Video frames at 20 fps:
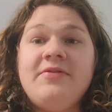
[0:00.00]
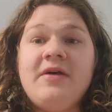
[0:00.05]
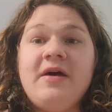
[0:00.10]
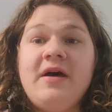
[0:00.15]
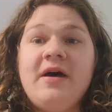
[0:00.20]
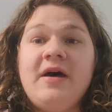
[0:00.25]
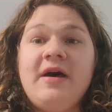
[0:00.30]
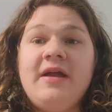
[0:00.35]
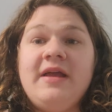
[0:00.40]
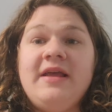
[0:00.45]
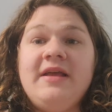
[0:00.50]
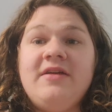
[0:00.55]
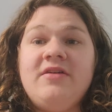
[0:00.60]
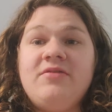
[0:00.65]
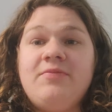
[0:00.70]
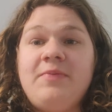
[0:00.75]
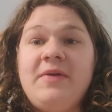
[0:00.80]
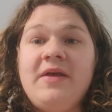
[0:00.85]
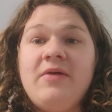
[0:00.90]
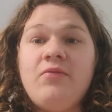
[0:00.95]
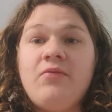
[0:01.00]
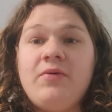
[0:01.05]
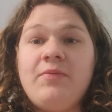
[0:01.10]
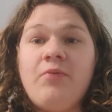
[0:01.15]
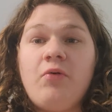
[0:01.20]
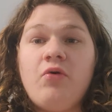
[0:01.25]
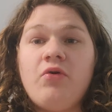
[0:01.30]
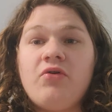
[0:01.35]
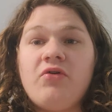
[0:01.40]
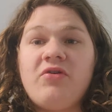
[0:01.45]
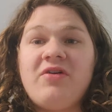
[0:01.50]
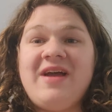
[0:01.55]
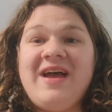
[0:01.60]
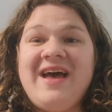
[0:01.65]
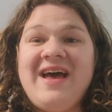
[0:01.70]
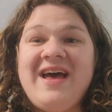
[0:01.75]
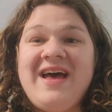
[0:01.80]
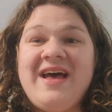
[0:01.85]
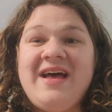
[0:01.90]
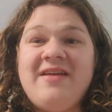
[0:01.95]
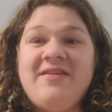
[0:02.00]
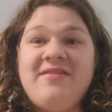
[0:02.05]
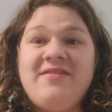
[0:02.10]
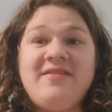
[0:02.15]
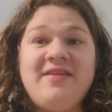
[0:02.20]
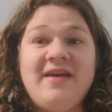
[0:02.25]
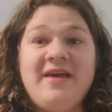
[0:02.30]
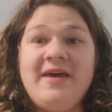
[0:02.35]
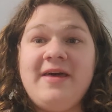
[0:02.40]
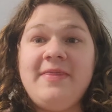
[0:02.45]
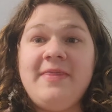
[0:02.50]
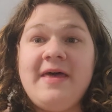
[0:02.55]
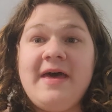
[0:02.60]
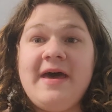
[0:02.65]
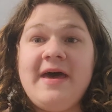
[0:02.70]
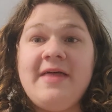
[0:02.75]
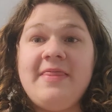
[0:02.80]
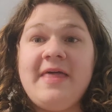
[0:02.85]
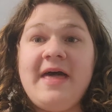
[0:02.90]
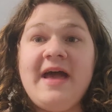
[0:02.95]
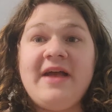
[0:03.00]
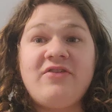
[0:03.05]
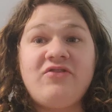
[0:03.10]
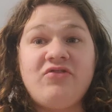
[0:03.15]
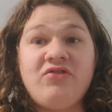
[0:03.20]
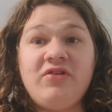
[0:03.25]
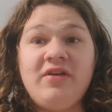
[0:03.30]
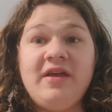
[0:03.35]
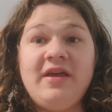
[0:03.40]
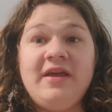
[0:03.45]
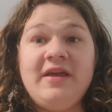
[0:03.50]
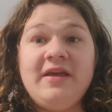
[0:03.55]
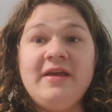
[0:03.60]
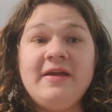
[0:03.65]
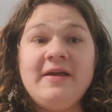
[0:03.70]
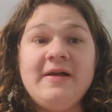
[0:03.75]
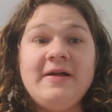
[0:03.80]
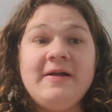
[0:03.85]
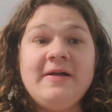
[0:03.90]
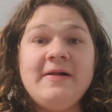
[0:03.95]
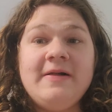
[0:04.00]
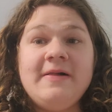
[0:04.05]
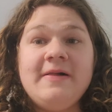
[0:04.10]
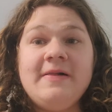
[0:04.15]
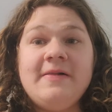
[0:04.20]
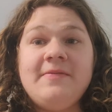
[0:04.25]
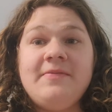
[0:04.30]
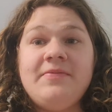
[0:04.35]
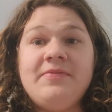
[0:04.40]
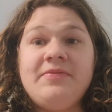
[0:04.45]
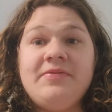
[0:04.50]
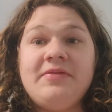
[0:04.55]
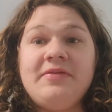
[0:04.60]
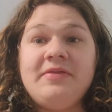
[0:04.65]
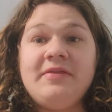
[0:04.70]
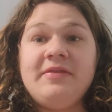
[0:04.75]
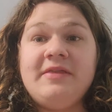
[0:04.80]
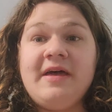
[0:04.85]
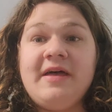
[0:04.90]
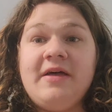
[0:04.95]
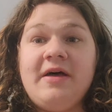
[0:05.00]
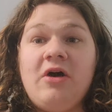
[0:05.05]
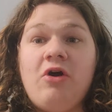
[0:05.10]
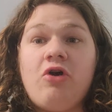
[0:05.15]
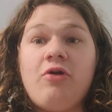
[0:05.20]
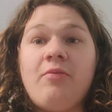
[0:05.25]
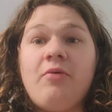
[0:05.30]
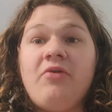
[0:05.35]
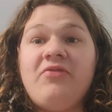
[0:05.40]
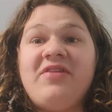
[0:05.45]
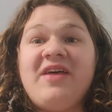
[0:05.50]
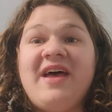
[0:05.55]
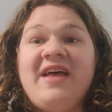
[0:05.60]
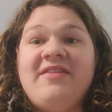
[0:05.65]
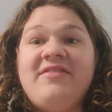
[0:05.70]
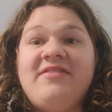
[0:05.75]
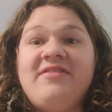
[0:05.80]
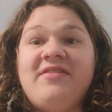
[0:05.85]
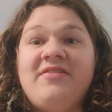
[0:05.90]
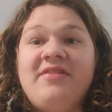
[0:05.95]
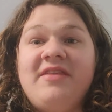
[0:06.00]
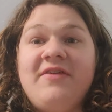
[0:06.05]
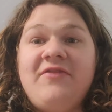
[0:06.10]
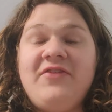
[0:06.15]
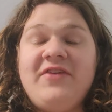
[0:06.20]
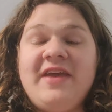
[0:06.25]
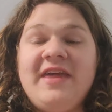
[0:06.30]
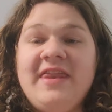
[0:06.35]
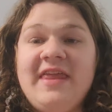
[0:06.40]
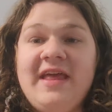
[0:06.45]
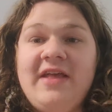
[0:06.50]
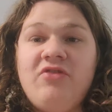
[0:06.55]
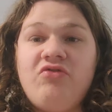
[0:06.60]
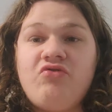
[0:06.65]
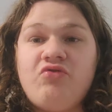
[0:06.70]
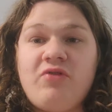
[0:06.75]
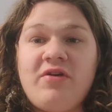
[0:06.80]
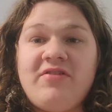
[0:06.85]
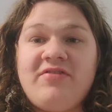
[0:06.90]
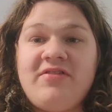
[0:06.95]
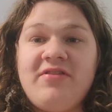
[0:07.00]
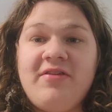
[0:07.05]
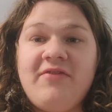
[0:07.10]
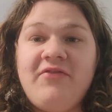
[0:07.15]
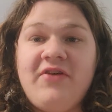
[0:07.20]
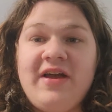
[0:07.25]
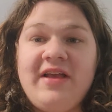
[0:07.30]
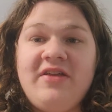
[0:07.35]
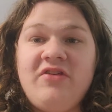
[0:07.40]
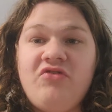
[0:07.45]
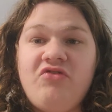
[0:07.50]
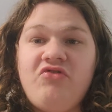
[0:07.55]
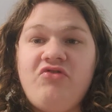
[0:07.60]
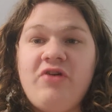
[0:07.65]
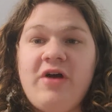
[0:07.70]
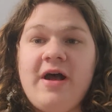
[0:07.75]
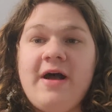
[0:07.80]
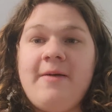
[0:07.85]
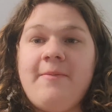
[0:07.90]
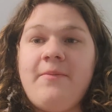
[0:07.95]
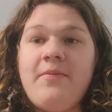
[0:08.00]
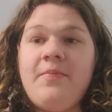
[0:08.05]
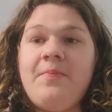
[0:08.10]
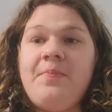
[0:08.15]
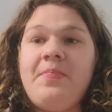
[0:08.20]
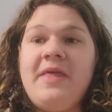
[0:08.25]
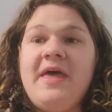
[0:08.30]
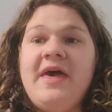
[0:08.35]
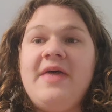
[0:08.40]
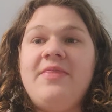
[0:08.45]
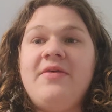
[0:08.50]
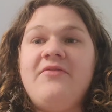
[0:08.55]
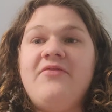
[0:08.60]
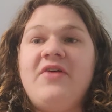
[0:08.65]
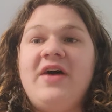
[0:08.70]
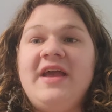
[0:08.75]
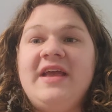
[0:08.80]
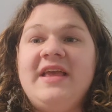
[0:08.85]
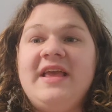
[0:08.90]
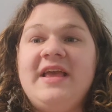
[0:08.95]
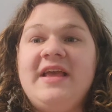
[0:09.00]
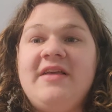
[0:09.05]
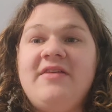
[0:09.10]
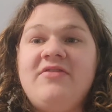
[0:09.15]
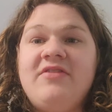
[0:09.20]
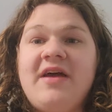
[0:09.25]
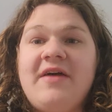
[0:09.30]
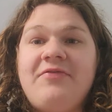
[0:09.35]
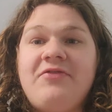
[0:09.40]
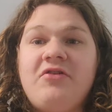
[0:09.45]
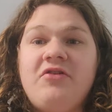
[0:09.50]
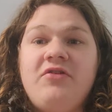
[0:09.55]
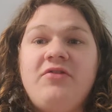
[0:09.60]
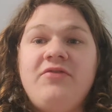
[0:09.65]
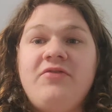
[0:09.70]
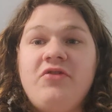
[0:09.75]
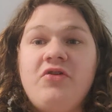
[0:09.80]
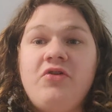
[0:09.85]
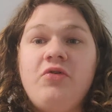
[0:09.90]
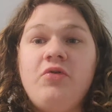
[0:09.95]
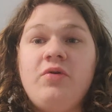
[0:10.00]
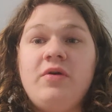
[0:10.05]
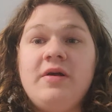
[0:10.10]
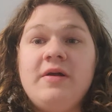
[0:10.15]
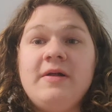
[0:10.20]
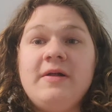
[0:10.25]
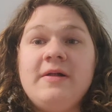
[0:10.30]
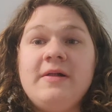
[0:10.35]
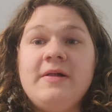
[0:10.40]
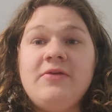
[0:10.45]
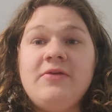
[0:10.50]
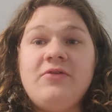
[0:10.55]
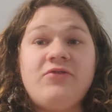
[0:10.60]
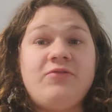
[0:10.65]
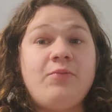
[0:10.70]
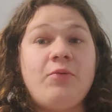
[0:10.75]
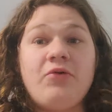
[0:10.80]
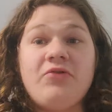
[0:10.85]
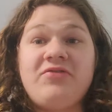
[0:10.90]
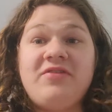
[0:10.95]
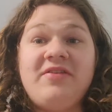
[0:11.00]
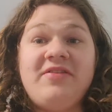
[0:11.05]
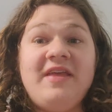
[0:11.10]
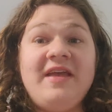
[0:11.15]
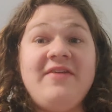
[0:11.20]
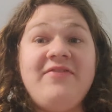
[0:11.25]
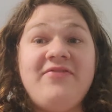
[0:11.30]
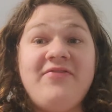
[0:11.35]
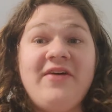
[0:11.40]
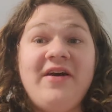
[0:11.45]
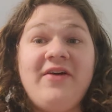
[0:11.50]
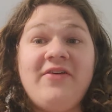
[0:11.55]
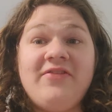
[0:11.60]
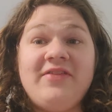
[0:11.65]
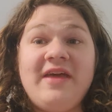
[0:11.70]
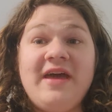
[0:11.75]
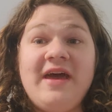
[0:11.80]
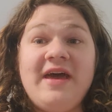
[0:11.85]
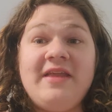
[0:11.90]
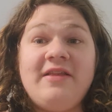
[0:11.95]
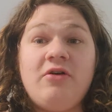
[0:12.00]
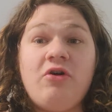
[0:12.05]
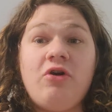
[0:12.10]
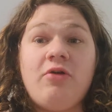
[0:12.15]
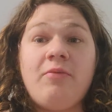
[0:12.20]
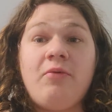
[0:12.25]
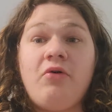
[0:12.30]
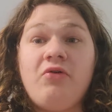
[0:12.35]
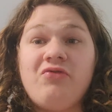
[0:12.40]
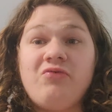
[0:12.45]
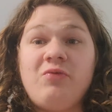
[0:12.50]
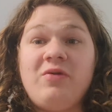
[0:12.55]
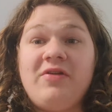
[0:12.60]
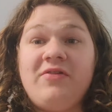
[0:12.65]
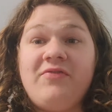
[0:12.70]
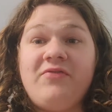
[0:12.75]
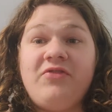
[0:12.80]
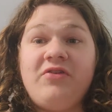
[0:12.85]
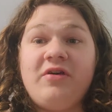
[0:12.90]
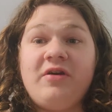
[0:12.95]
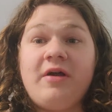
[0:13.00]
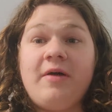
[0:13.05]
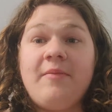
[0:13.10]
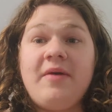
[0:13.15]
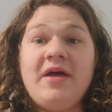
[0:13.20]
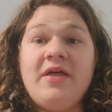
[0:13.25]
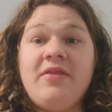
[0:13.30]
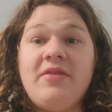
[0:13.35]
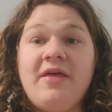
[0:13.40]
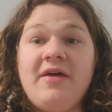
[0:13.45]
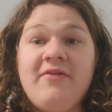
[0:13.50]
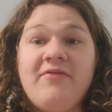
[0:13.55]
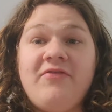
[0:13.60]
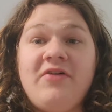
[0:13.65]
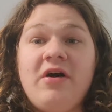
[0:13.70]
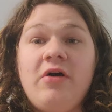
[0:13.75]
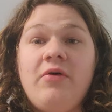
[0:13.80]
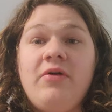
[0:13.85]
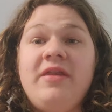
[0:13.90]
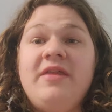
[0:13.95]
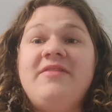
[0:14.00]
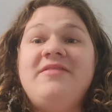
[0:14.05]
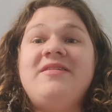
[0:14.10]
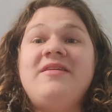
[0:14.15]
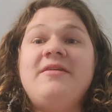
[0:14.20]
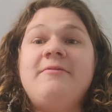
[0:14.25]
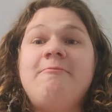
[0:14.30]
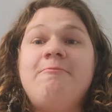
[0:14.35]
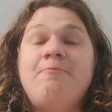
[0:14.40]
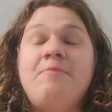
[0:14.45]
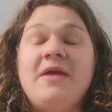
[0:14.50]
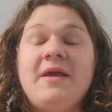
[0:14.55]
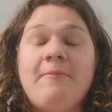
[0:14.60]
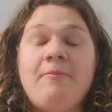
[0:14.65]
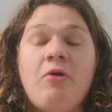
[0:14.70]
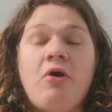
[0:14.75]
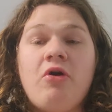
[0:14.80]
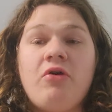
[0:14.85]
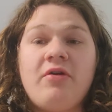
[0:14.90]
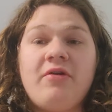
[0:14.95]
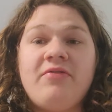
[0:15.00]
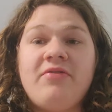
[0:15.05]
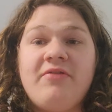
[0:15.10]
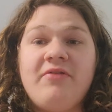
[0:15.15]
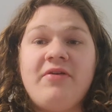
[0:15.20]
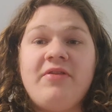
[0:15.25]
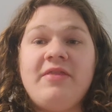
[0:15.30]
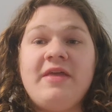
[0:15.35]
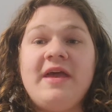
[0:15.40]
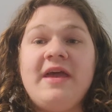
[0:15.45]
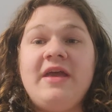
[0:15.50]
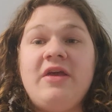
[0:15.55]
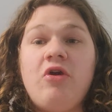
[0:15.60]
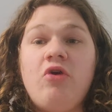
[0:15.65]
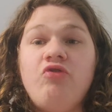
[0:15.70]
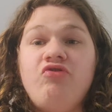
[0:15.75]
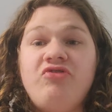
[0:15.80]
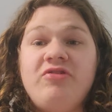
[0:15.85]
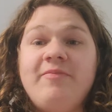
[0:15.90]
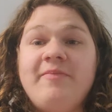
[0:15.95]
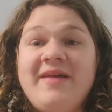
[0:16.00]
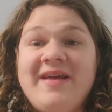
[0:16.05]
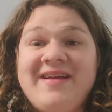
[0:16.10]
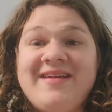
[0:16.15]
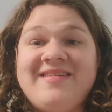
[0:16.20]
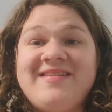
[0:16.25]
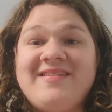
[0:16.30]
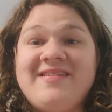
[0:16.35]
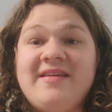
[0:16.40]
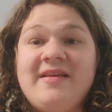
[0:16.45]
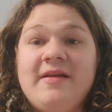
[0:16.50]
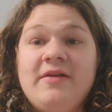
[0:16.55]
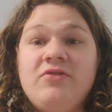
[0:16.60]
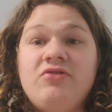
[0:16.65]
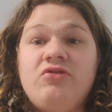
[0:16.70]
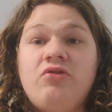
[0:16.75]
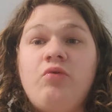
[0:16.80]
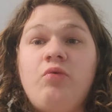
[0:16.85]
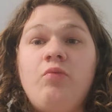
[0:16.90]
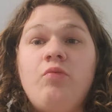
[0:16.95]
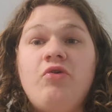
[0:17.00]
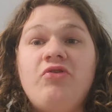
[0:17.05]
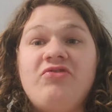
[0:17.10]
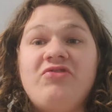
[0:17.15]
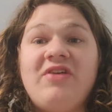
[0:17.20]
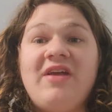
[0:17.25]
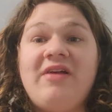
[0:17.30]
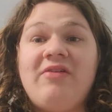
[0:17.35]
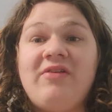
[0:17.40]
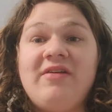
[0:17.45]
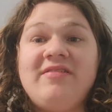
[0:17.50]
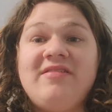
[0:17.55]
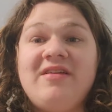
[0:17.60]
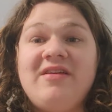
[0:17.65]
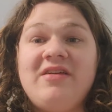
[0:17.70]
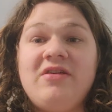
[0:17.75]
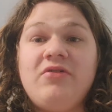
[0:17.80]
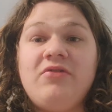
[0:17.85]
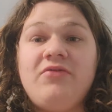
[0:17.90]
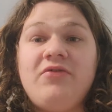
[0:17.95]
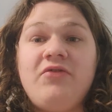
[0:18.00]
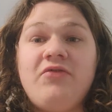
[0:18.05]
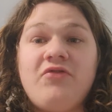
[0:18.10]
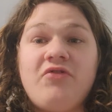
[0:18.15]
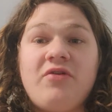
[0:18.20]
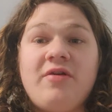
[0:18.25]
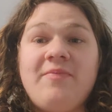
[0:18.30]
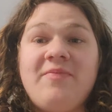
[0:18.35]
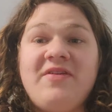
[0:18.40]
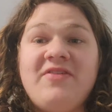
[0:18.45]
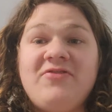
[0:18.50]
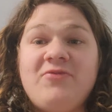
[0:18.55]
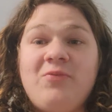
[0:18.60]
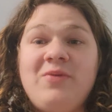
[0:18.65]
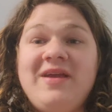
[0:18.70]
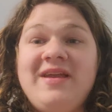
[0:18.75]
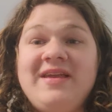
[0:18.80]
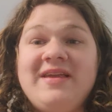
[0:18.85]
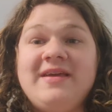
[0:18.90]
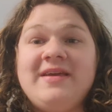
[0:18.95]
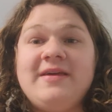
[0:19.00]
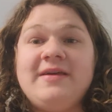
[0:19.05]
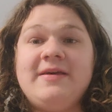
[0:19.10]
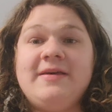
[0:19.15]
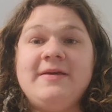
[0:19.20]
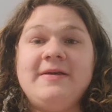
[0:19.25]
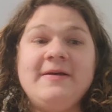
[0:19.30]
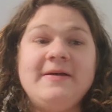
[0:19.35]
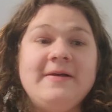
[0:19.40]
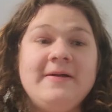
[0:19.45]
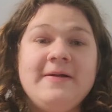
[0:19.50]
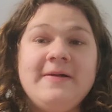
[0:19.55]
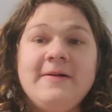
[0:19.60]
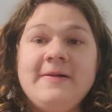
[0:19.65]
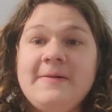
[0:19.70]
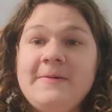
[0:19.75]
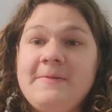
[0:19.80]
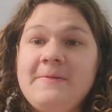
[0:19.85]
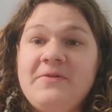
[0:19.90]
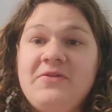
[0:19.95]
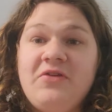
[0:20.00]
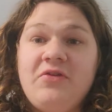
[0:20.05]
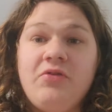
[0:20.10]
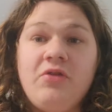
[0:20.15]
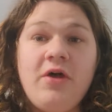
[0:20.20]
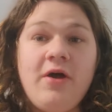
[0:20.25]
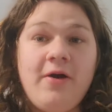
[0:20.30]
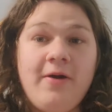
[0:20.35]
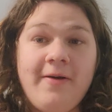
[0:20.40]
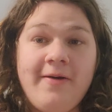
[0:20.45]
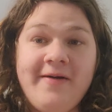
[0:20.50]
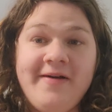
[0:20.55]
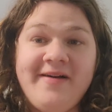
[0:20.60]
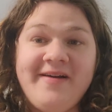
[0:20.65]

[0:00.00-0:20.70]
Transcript: the ESPN reporter, has said that actually that Harbaugh's had significant interest in the Vikings job. And the Vikings, after the interview, reports that they felt that Harbaugh is ready to come out of the NFL and is a big part of the, the head coaching mix. So we most likely see an interview for him this week. So no,